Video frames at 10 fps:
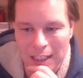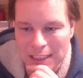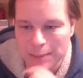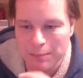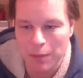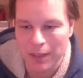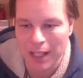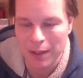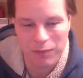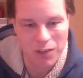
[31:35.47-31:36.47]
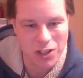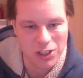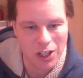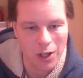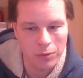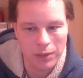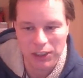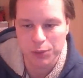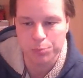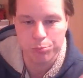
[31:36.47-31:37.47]
It's spelt without the first O.
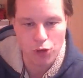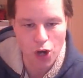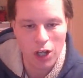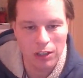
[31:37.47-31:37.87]
It's just bruh.